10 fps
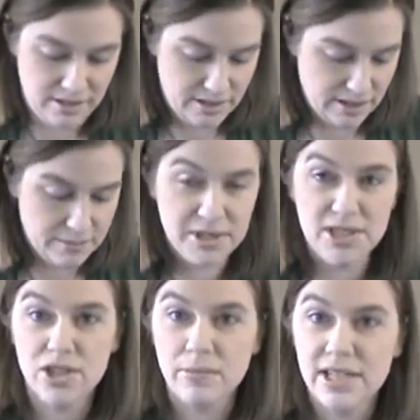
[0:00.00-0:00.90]
in the
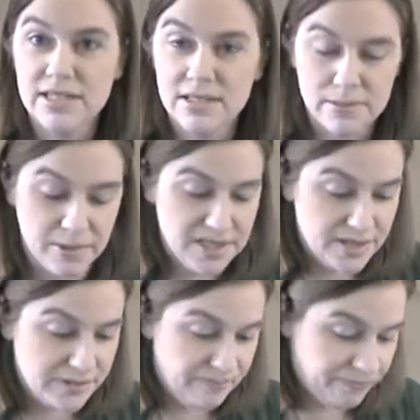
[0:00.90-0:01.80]
PJ Masks
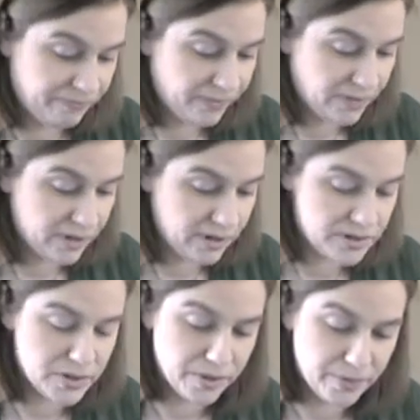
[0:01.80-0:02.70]
puzzle.
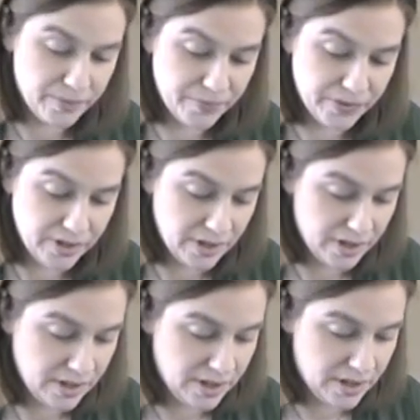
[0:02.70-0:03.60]
So
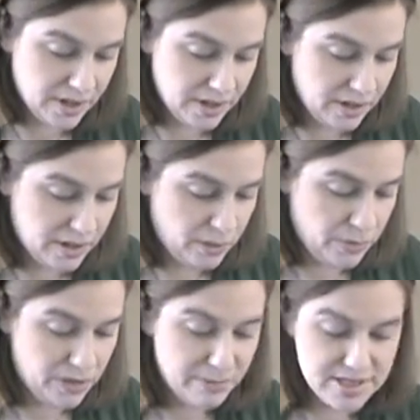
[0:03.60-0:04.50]

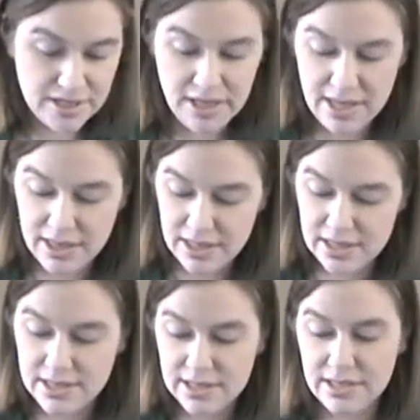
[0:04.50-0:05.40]
with a puzzle like
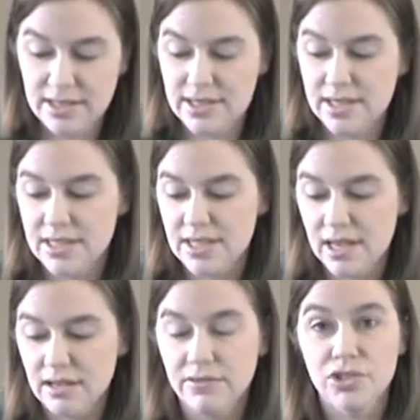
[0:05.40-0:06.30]
this, it's
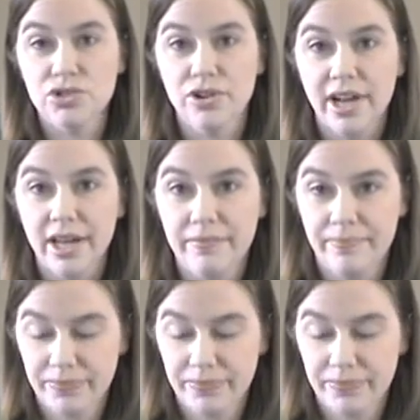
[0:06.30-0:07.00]
inside of a tray.